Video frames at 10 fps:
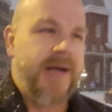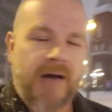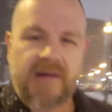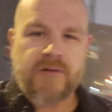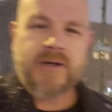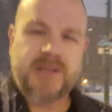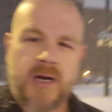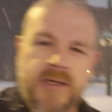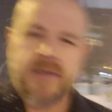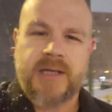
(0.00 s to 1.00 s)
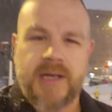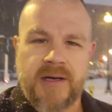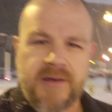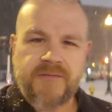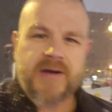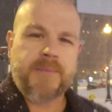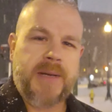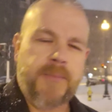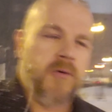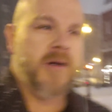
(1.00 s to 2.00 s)
Now, I've already talked to the event
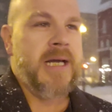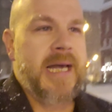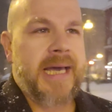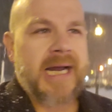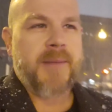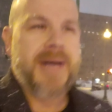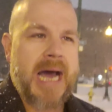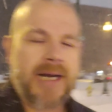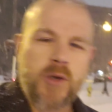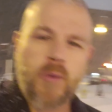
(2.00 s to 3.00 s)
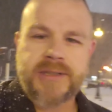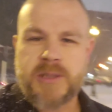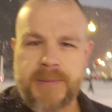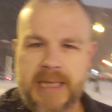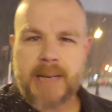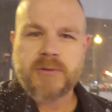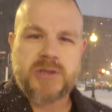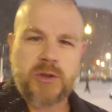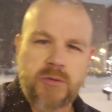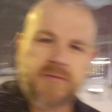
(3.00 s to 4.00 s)
people, and I am not going to be able
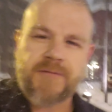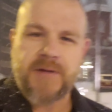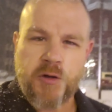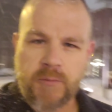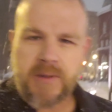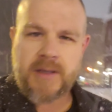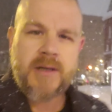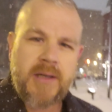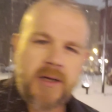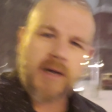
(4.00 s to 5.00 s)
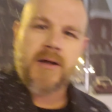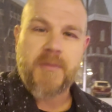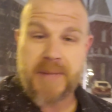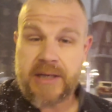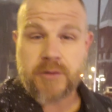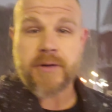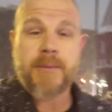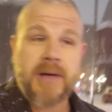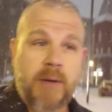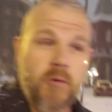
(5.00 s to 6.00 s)
to film the meet and
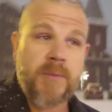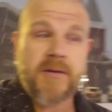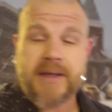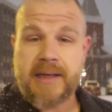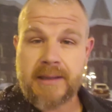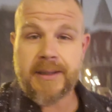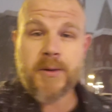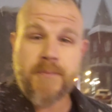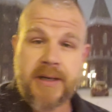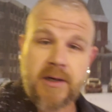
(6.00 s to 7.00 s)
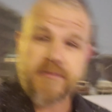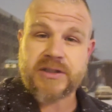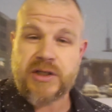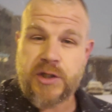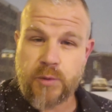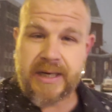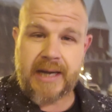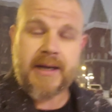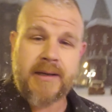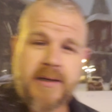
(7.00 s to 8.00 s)
greet, but I will be able to get a little bit of his
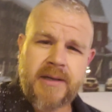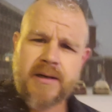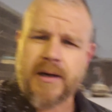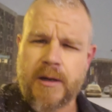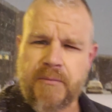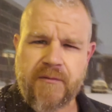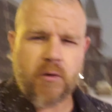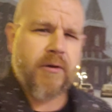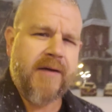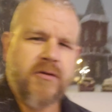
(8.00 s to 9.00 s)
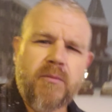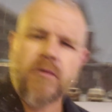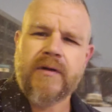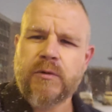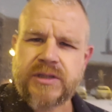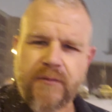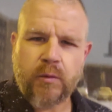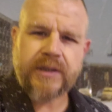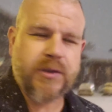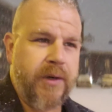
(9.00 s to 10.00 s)
Q&A before or after the movie, whichever
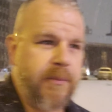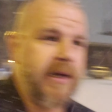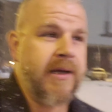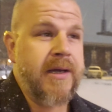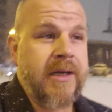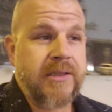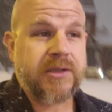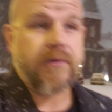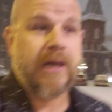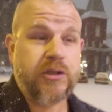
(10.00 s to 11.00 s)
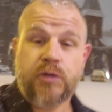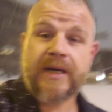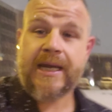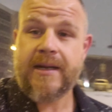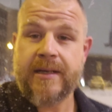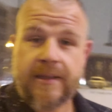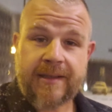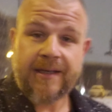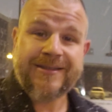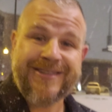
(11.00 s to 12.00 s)
one it's going to be. So I'll shoot what I can,
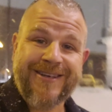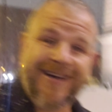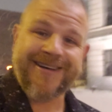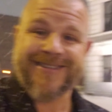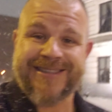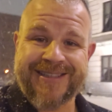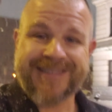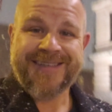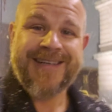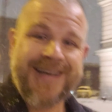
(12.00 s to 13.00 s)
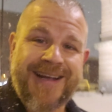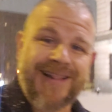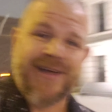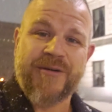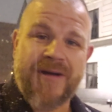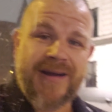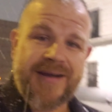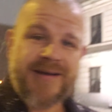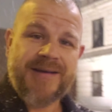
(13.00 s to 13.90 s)
and I'll see you guys later on.